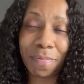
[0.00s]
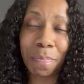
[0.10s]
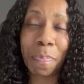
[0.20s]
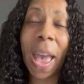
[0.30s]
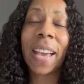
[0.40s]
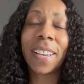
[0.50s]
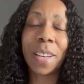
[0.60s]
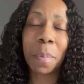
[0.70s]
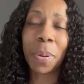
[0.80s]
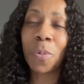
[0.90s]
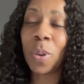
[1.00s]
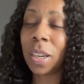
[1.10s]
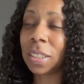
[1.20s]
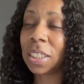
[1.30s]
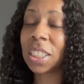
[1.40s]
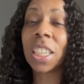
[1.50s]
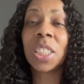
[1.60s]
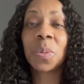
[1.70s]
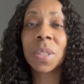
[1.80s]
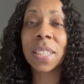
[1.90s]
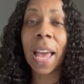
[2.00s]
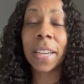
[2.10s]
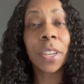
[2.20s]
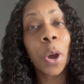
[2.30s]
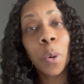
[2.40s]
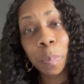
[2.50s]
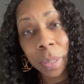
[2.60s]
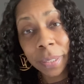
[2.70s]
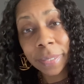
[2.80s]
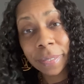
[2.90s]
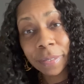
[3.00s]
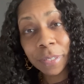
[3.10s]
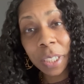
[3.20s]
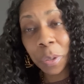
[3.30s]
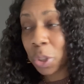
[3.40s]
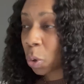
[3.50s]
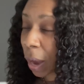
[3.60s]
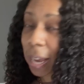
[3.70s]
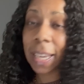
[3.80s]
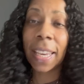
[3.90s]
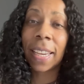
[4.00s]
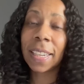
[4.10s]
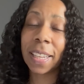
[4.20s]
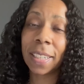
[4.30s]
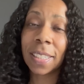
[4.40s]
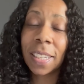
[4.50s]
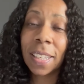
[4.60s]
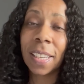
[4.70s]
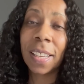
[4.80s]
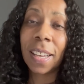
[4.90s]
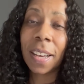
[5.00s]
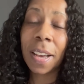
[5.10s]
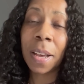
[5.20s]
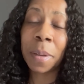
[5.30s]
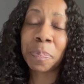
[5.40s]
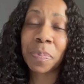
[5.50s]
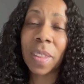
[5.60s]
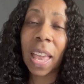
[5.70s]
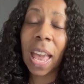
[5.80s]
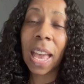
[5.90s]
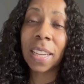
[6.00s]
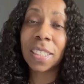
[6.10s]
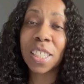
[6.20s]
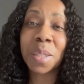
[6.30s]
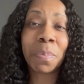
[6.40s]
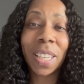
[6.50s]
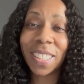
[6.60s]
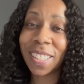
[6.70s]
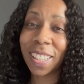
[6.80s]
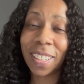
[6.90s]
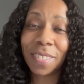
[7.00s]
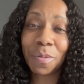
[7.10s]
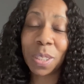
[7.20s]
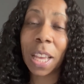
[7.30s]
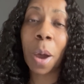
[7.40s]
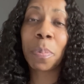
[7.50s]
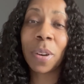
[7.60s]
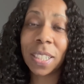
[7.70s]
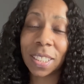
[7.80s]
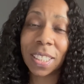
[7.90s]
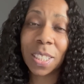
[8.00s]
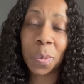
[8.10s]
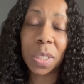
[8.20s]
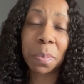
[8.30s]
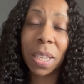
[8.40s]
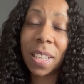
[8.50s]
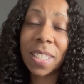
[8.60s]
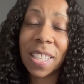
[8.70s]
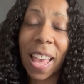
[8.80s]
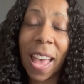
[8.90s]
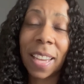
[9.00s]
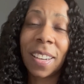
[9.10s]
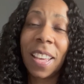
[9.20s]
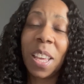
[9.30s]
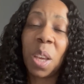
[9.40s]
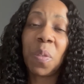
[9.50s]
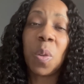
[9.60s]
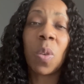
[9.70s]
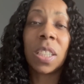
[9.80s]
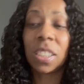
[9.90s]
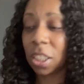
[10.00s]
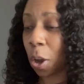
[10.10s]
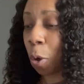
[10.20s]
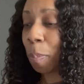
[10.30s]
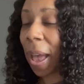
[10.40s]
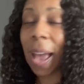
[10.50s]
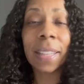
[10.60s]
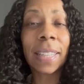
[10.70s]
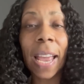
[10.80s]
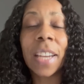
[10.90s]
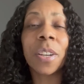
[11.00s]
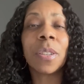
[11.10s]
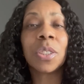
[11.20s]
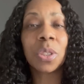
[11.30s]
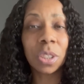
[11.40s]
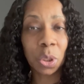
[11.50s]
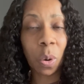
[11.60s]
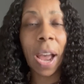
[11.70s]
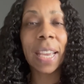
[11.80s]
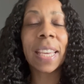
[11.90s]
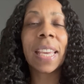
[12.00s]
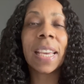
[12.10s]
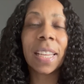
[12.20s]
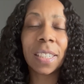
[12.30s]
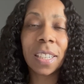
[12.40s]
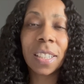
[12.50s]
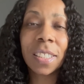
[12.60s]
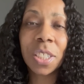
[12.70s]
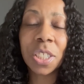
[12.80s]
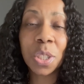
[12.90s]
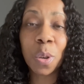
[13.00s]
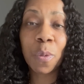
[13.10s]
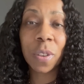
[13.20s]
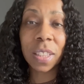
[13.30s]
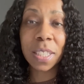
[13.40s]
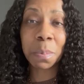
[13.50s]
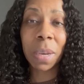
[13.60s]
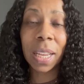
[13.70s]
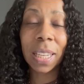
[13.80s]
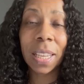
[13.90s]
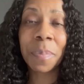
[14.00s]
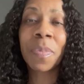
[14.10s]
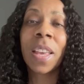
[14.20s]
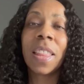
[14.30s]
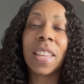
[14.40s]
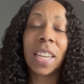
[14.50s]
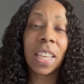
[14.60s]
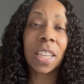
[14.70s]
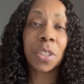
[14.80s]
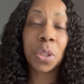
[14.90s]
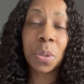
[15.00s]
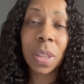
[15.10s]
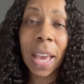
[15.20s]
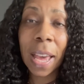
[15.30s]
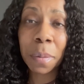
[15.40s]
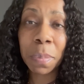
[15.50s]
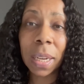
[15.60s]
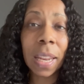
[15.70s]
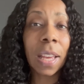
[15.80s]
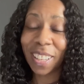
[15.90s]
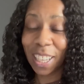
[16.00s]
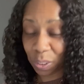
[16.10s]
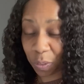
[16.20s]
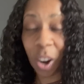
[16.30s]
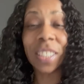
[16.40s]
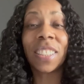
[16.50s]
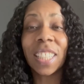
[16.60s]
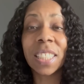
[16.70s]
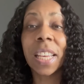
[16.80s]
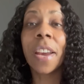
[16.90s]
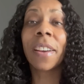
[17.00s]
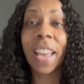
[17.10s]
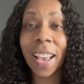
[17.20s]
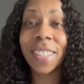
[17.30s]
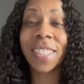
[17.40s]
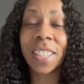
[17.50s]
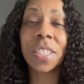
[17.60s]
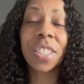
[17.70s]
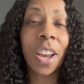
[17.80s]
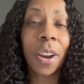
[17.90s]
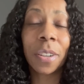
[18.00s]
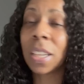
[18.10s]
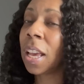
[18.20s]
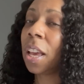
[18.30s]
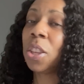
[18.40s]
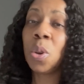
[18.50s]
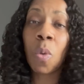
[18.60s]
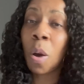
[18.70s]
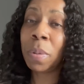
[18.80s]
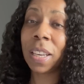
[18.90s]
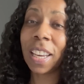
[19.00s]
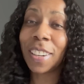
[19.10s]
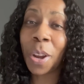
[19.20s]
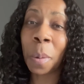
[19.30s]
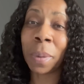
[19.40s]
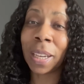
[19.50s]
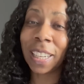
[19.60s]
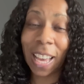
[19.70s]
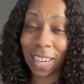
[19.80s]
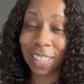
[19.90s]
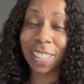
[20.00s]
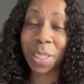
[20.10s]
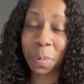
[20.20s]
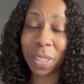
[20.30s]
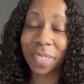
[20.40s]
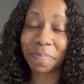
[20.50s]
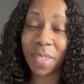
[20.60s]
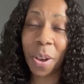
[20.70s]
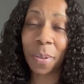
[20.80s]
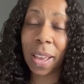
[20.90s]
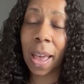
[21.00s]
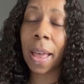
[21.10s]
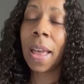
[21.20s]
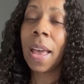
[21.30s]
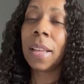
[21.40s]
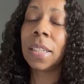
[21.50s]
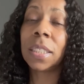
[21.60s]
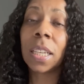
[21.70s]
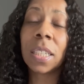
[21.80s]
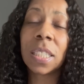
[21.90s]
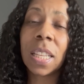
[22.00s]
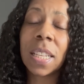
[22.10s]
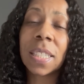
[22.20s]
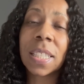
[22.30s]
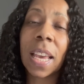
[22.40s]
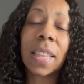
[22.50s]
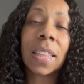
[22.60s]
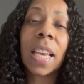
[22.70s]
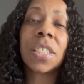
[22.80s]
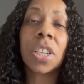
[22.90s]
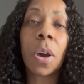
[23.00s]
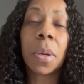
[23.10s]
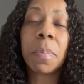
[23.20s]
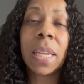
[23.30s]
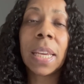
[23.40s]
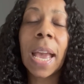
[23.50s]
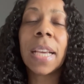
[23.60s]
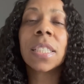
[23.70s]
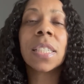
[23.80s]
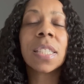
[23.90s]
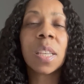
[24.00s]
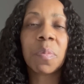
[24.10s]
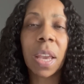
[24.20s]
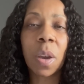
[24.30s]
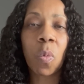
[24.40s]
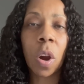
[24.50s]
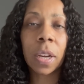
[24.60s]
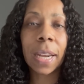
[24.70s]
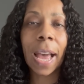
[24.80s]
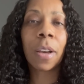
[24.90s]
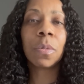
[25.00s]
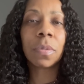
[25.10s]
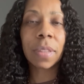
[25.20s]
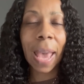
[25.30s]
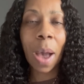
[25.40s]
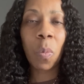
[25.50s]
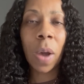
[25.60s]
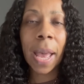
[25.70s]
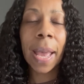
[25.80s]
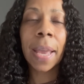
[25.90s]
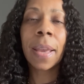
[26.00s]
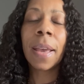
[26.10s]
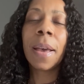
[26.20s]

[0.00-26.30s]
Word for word: back up. Well, the judge was like, nope, you ain't getting it, um, and dismissed it without prejudice, which means that if he wants to go back later and try again to sue for this money, then he can do that. But as far as this here case is concerned, you won't be getting no money out of this one, okay? The judge then said that they should go to mediation, see if they can work it out that way.